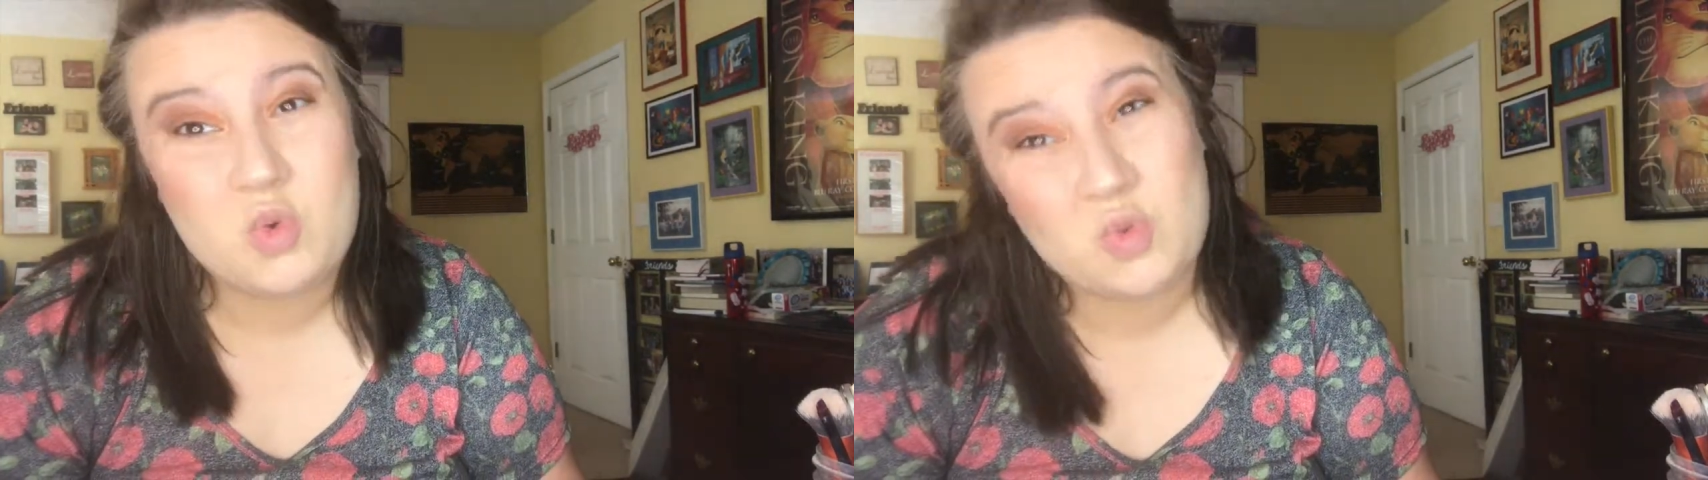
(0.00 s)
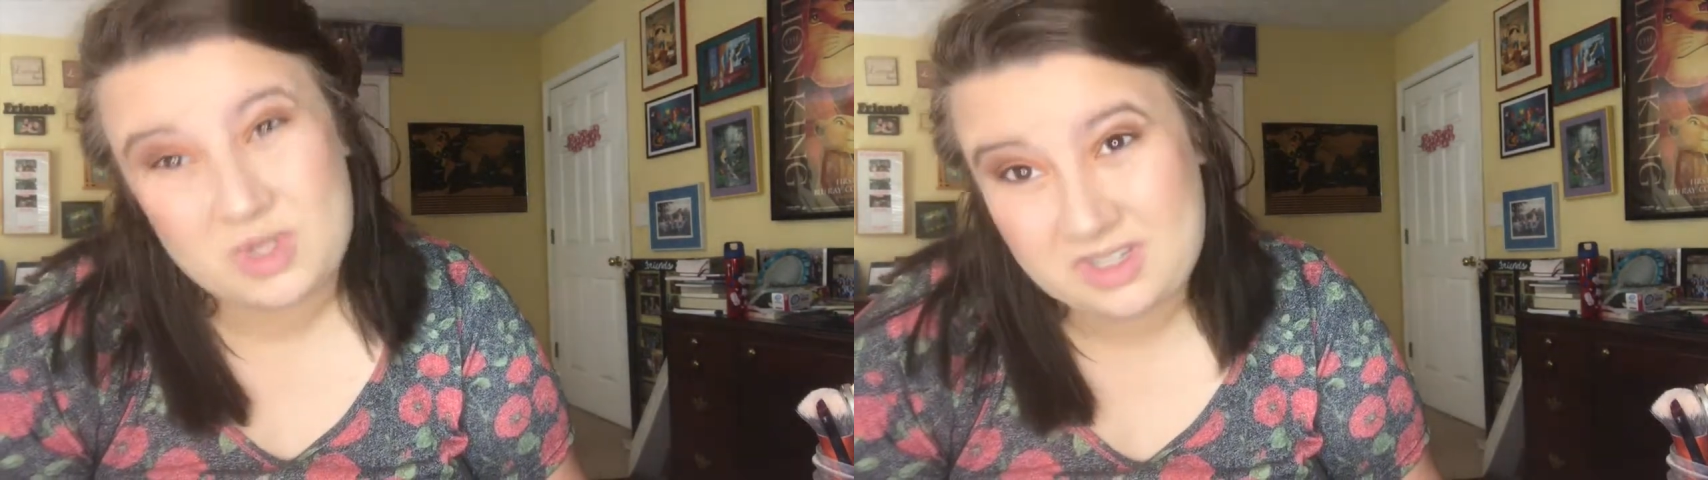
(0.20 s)

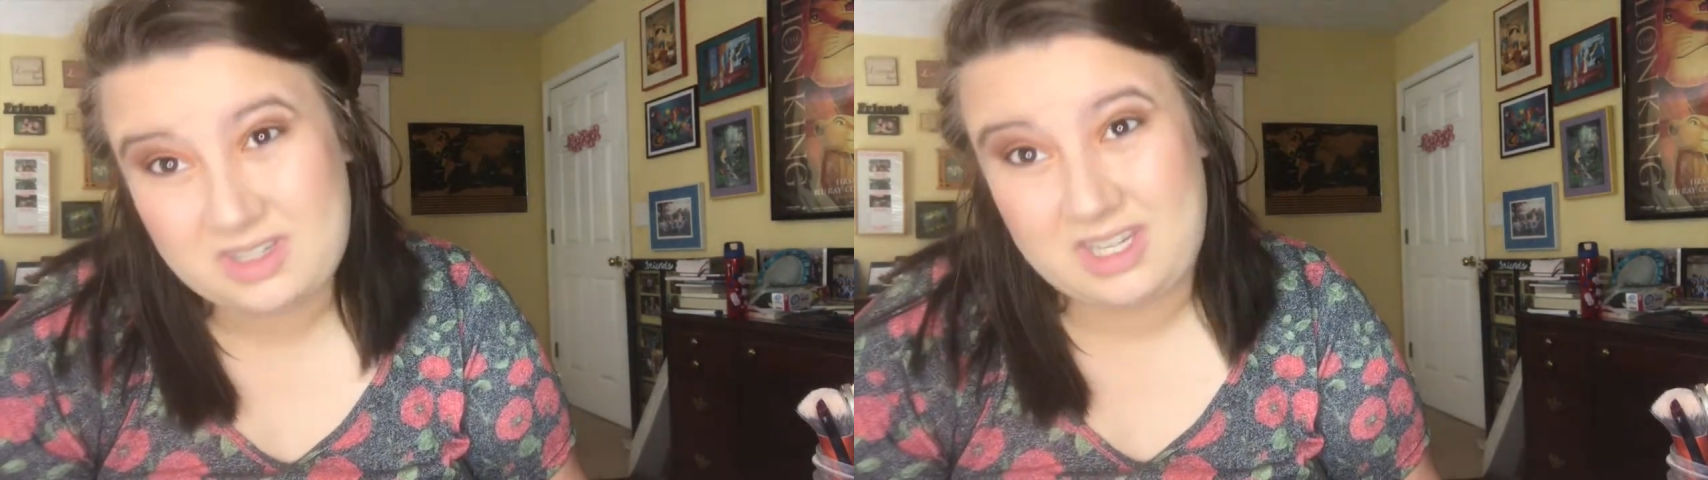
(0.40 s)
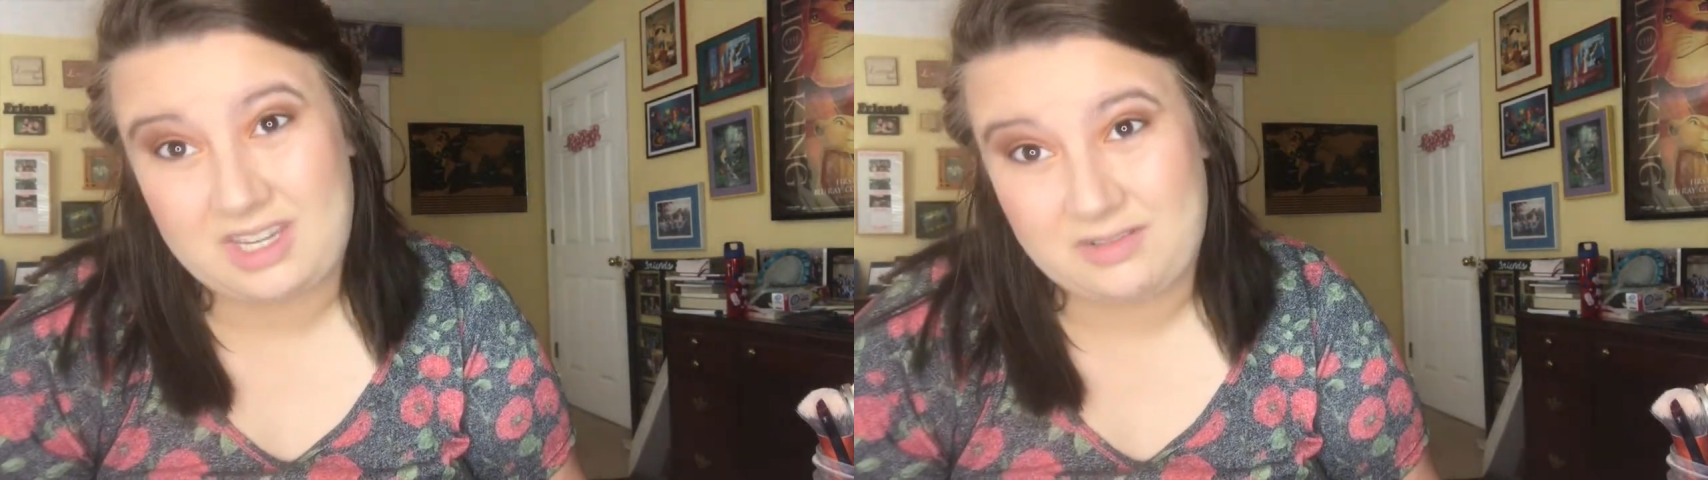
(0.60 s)
We'll
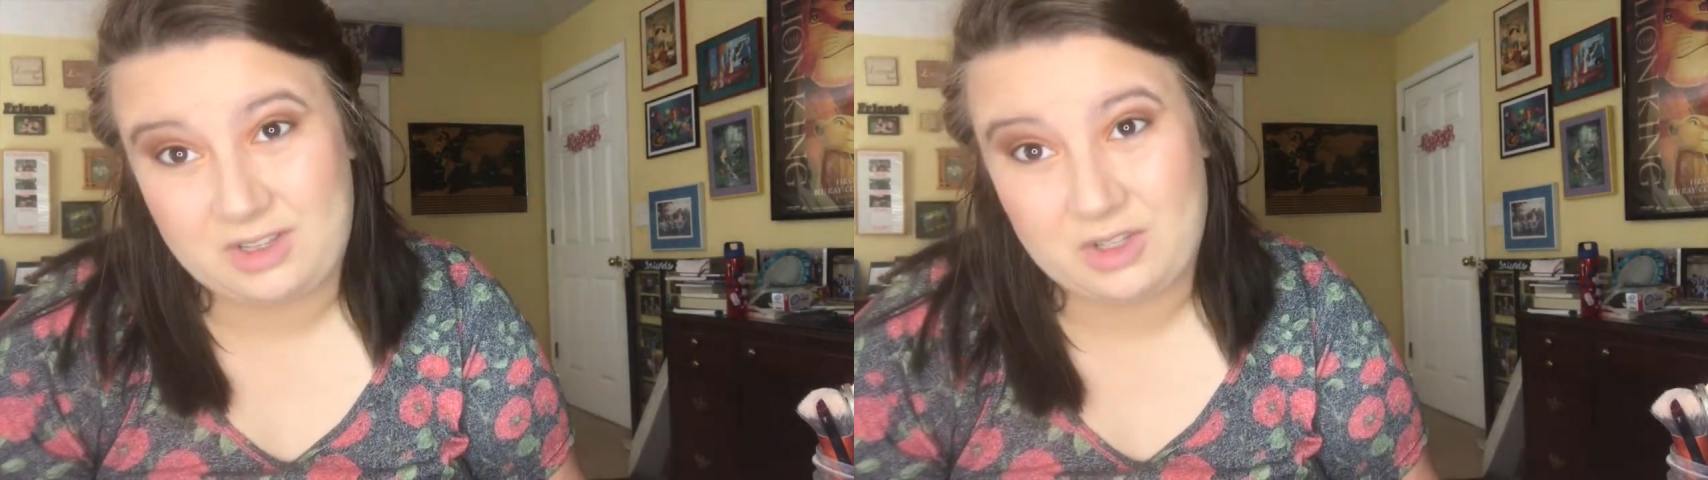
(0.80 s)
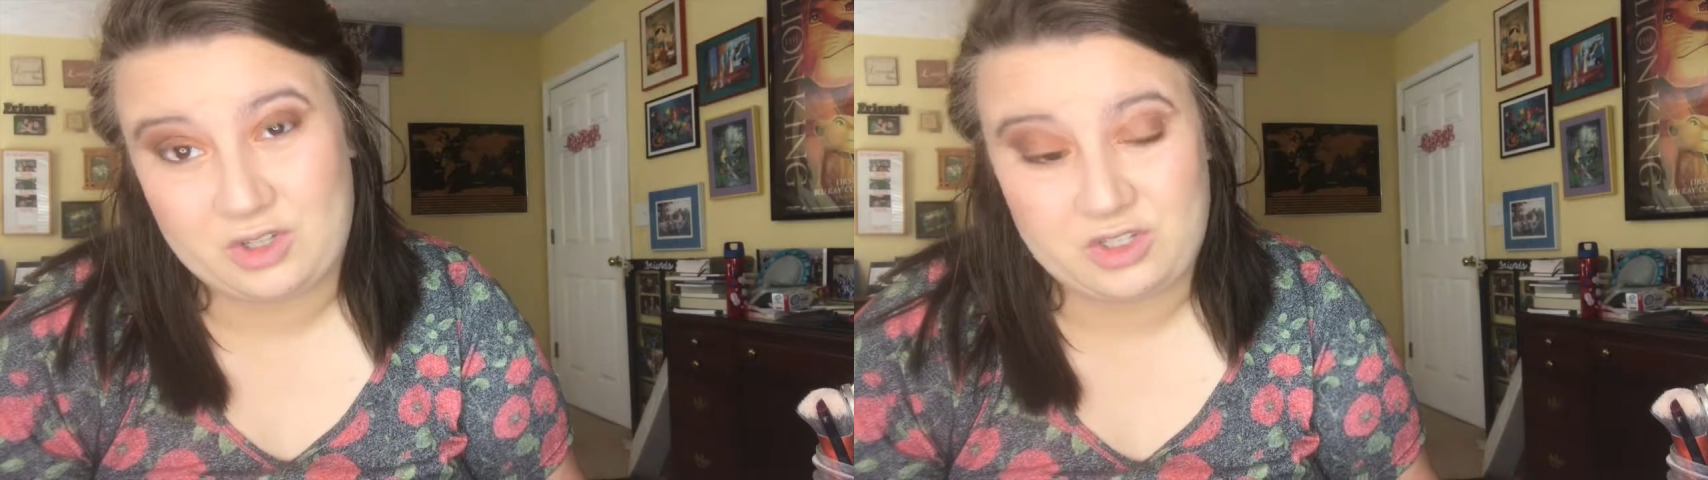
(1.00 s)
see if
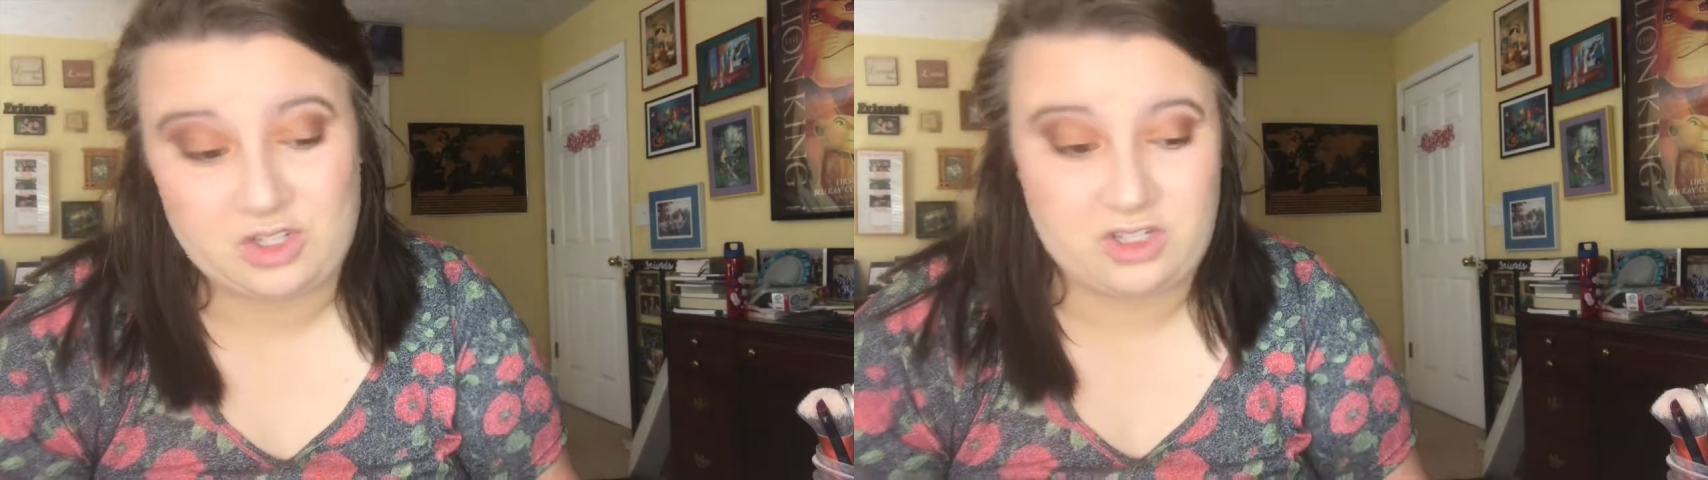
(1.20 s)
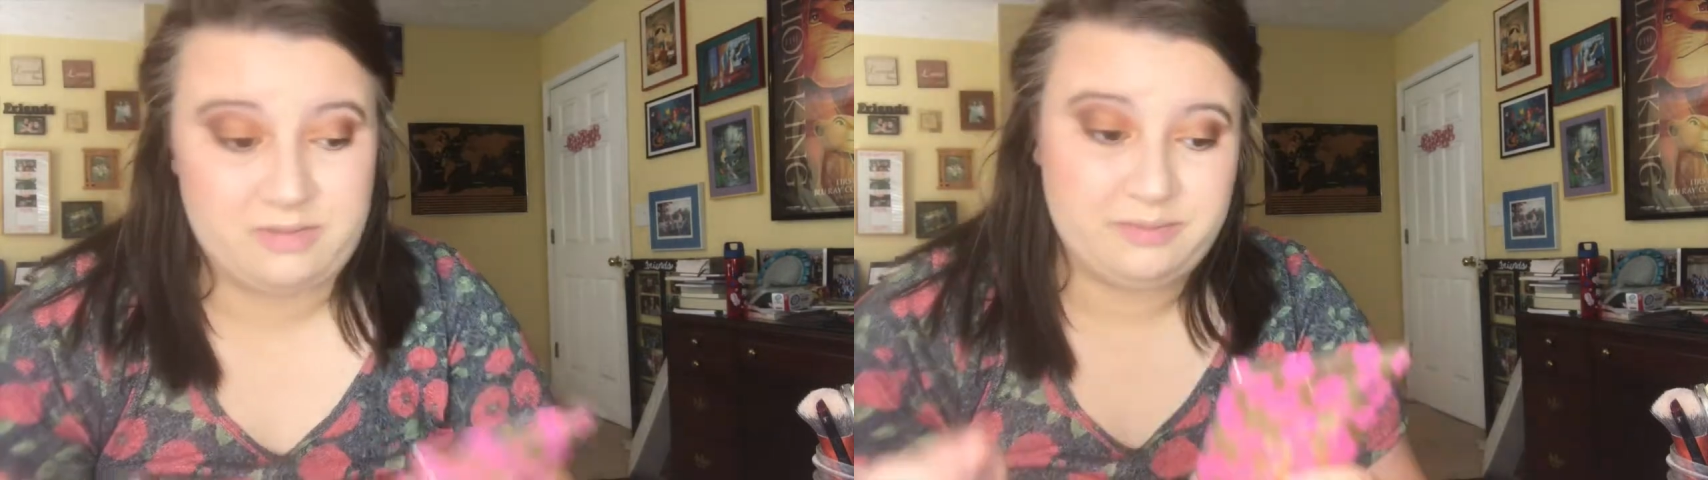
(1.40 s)
it looks
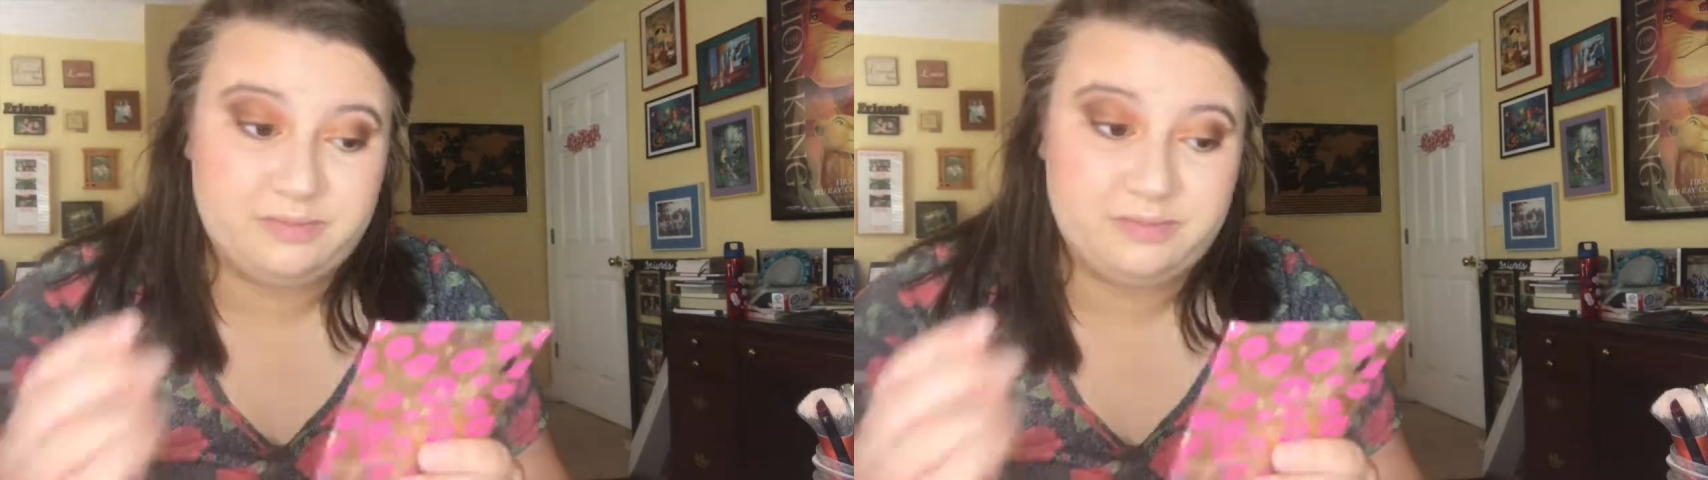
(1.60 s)
good.